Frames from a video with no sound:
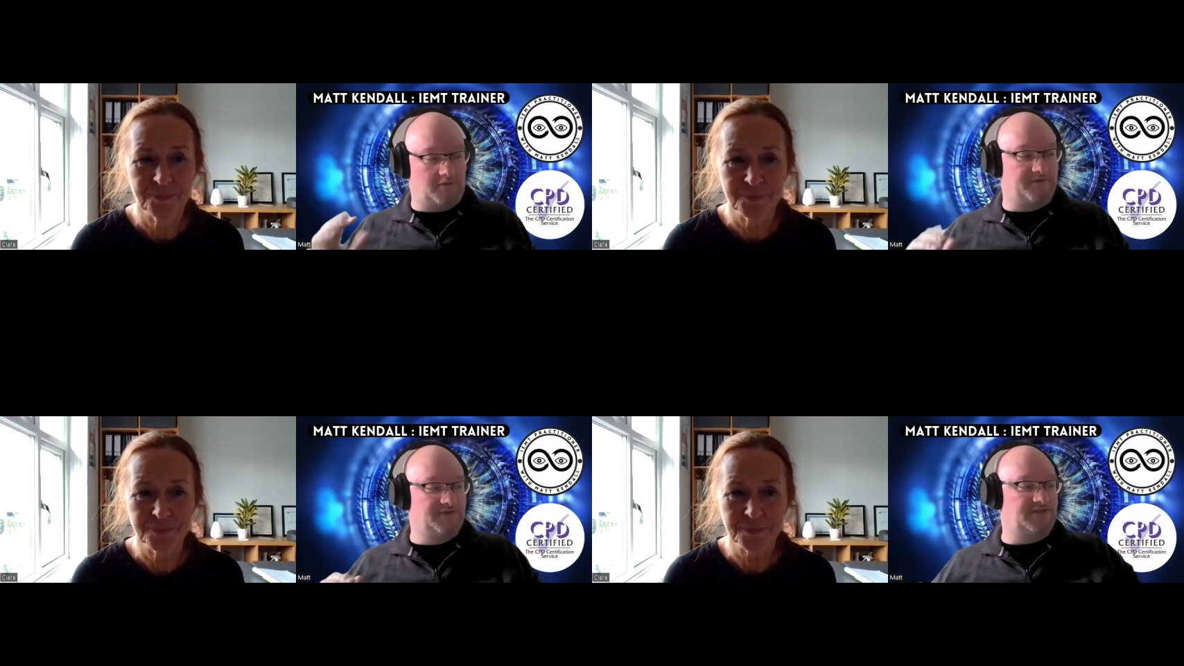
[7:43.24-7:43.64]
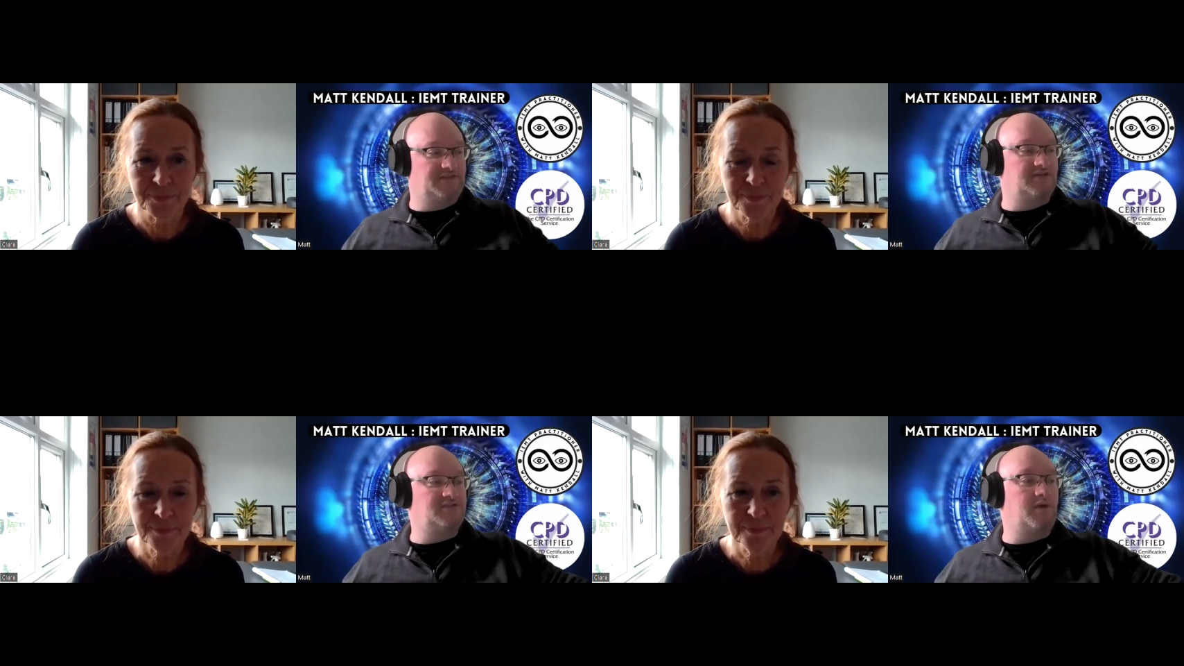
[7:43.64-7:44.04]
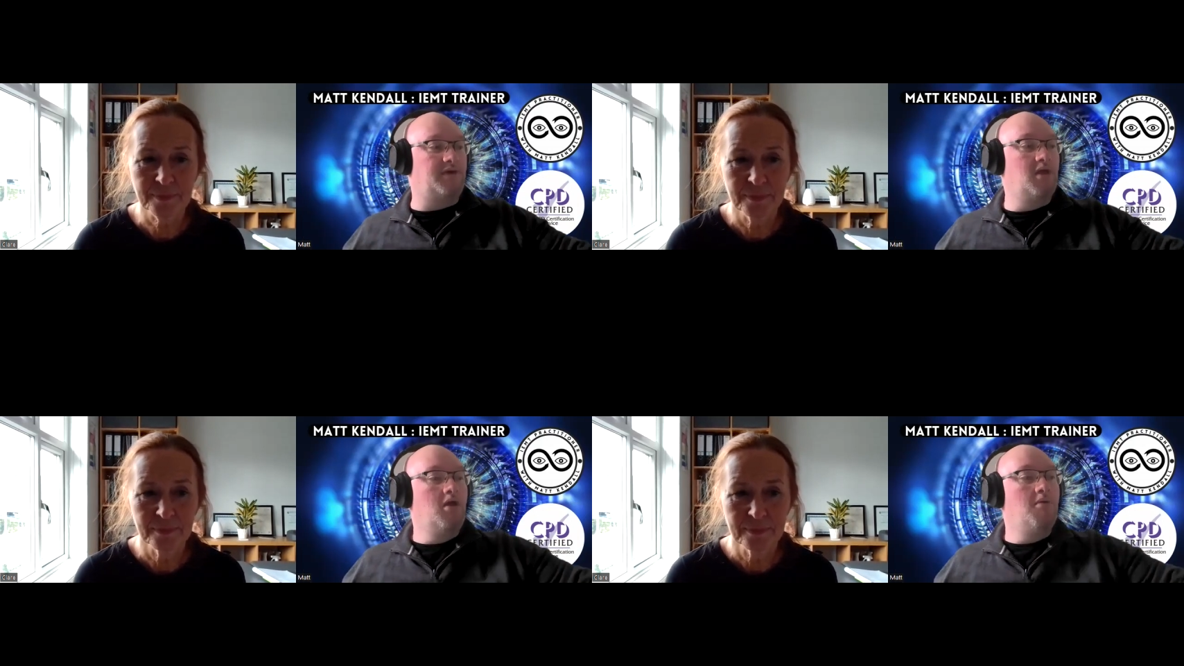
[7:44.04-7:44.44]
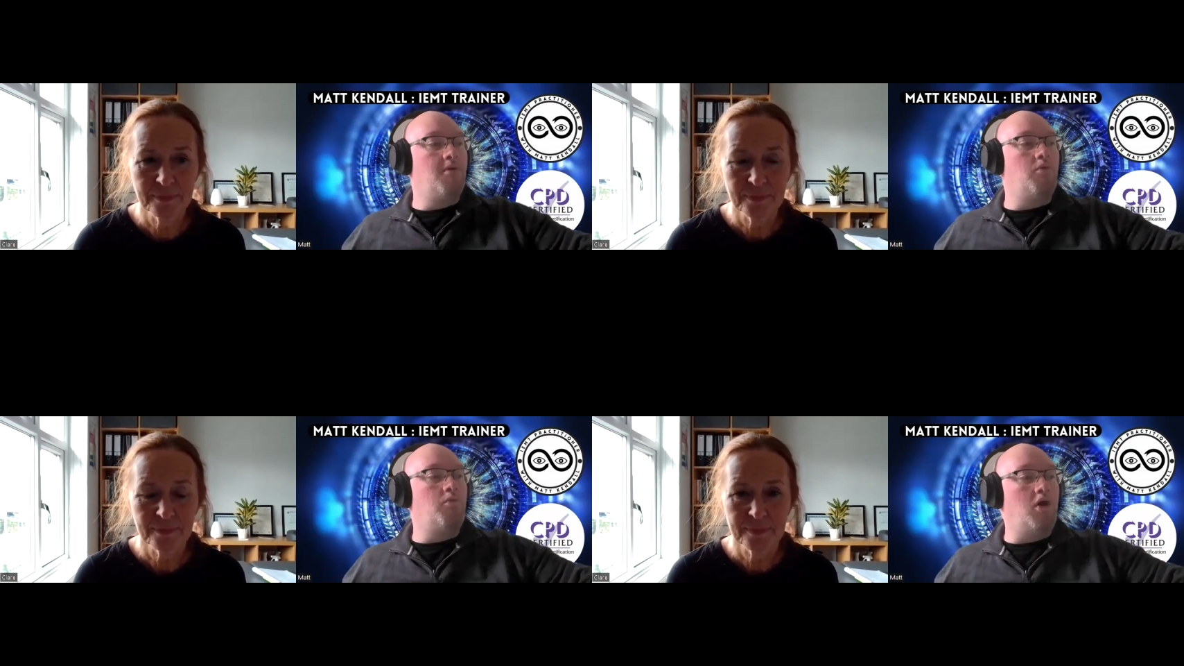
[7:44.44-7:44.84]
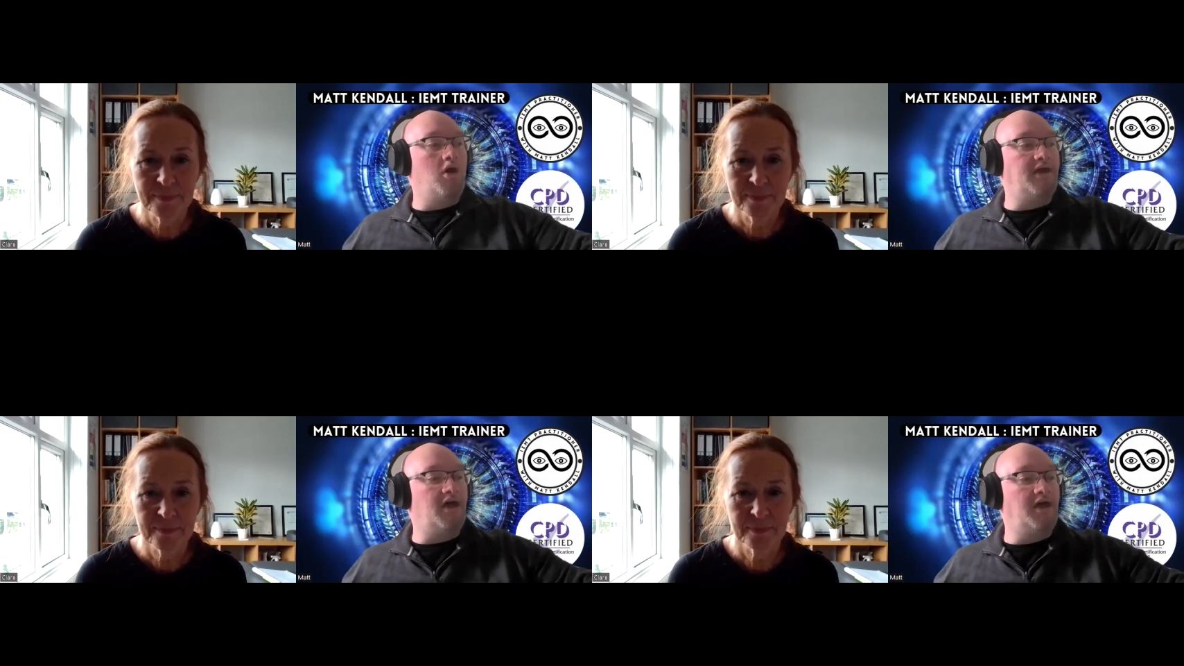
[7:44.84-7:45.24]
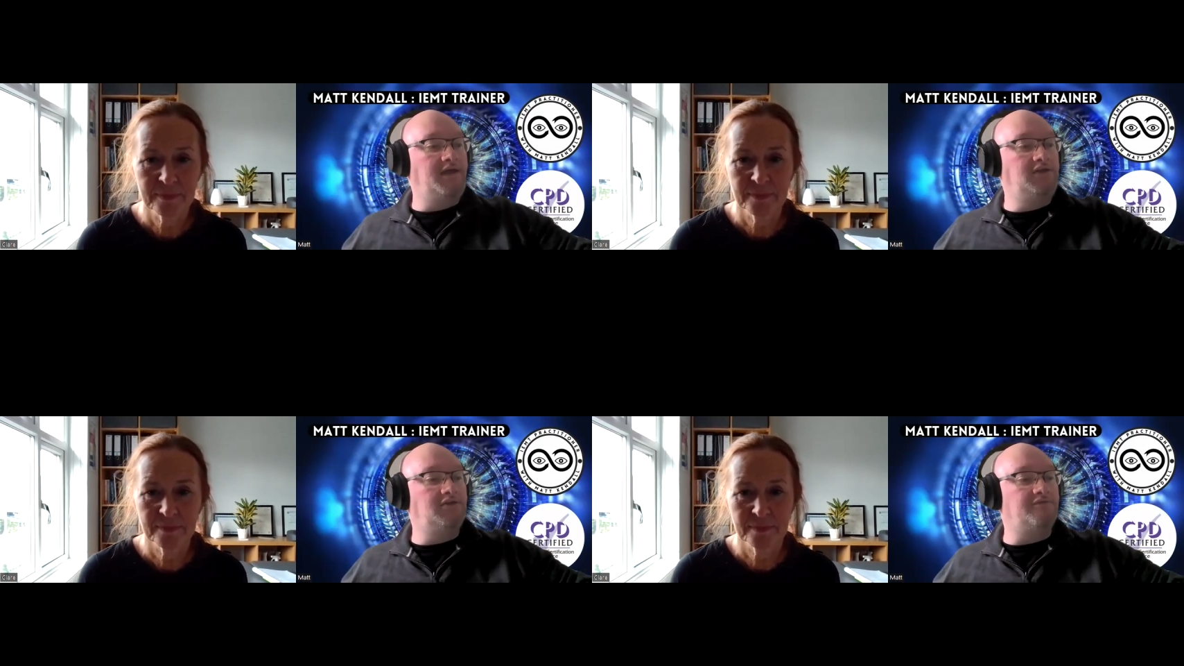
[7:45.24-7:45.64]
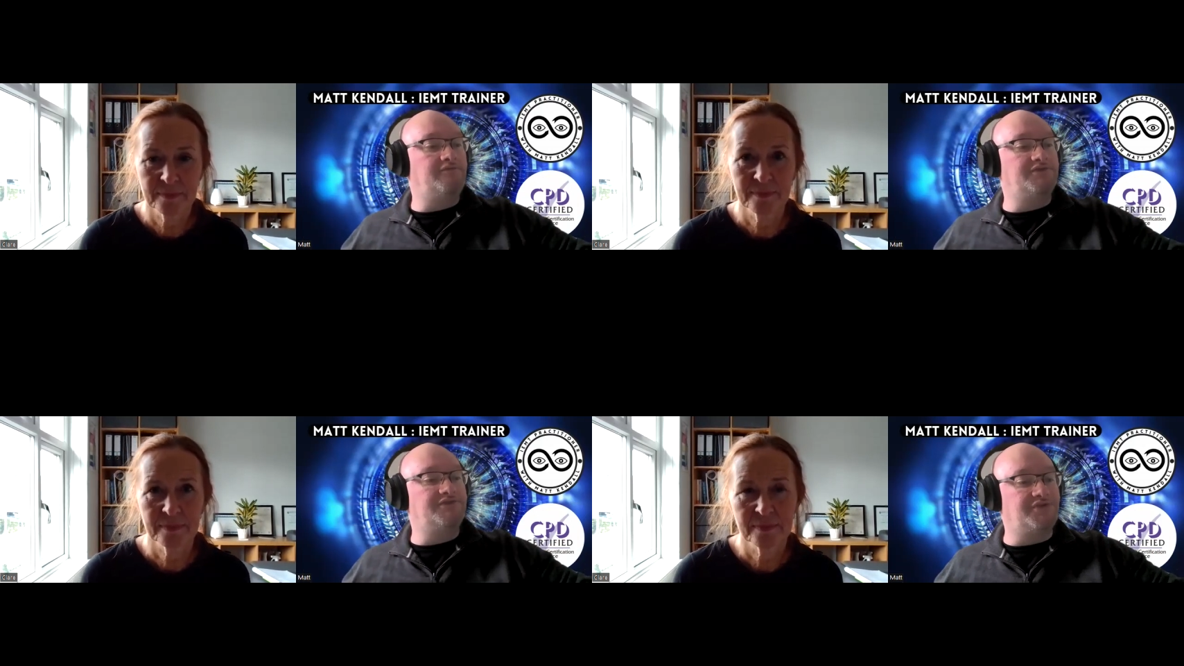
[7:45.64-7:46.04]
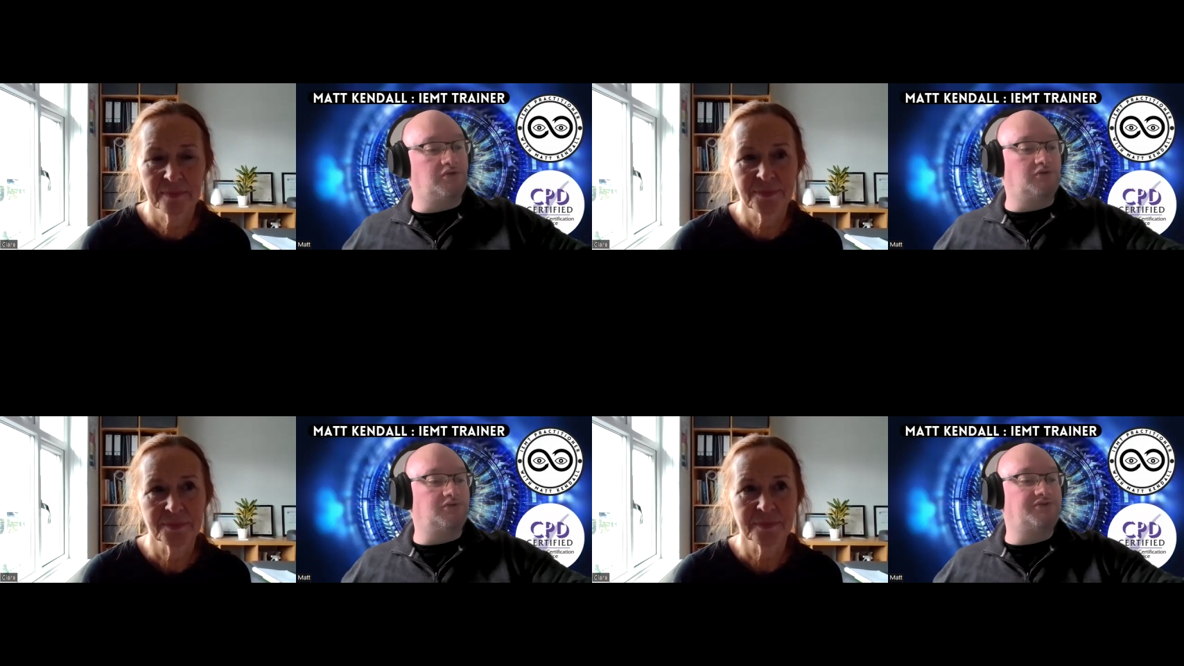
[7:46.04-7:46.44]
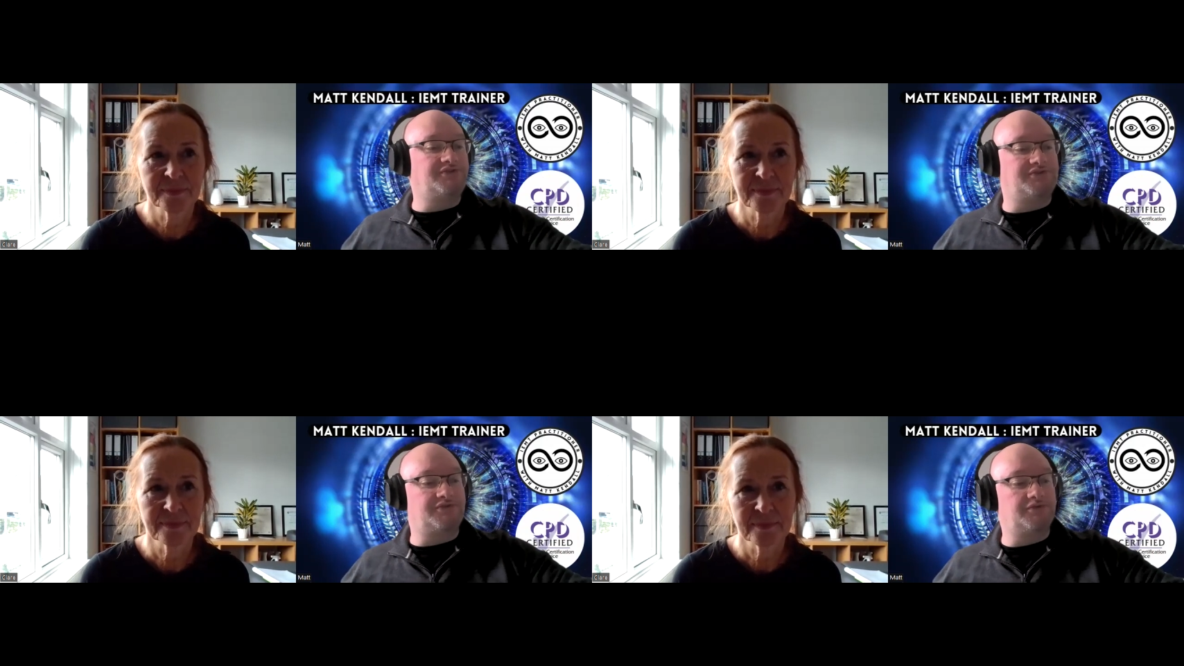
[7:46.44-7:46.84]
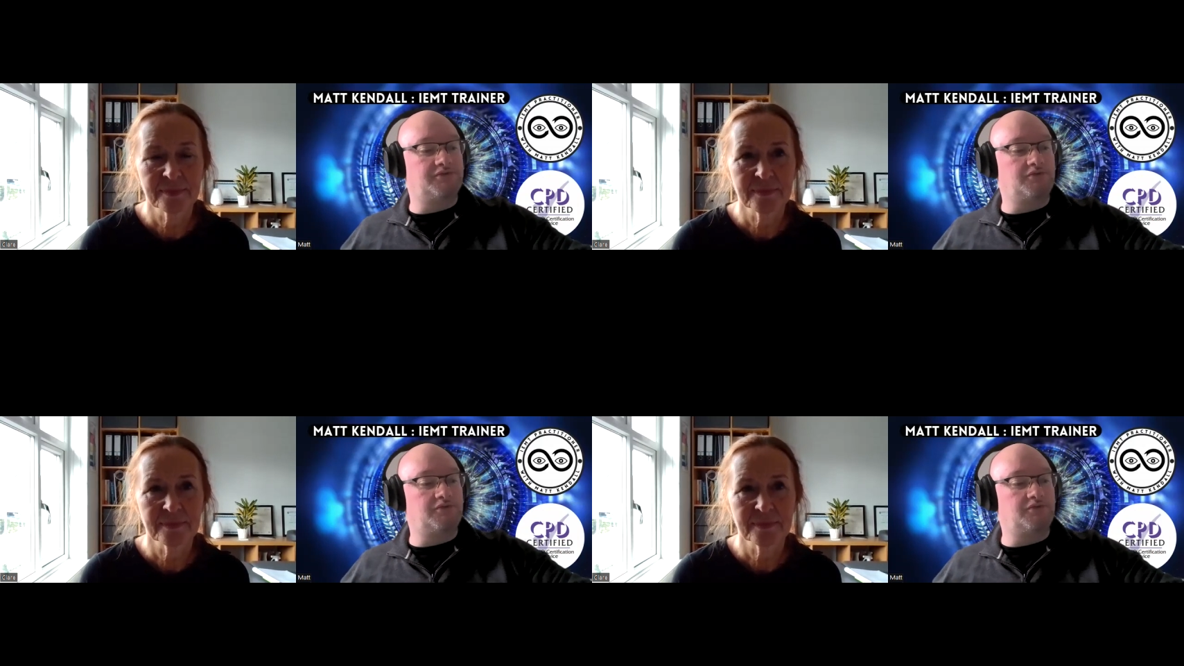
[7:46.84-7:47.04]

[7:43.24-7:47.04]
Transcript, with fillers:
Speaker 1: confident details away. But what kind of results